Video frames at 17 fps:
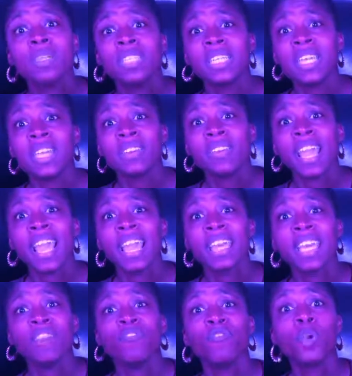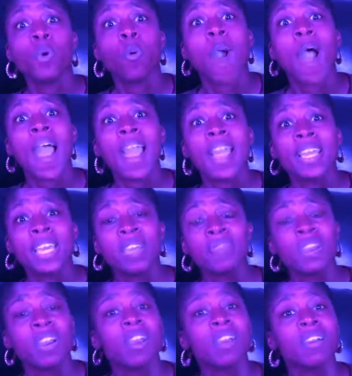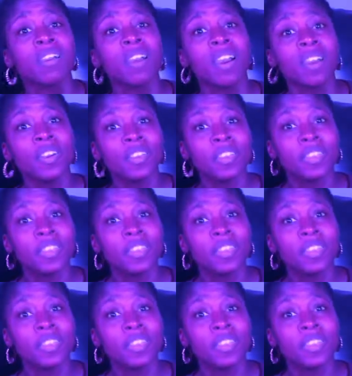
and if required, giving her girth